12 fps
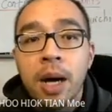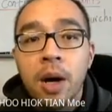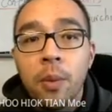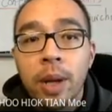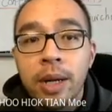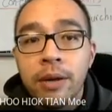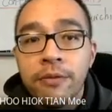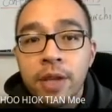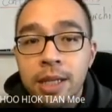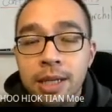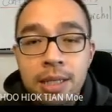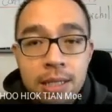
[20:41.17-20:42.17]
when the
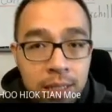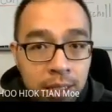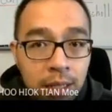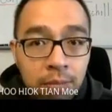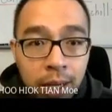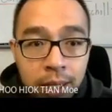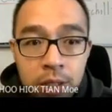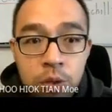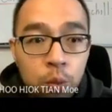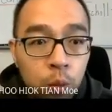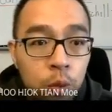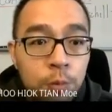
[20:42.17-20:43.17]
fetus is in the mother's
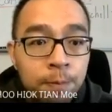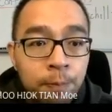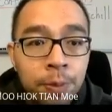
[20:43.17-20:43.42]
womb.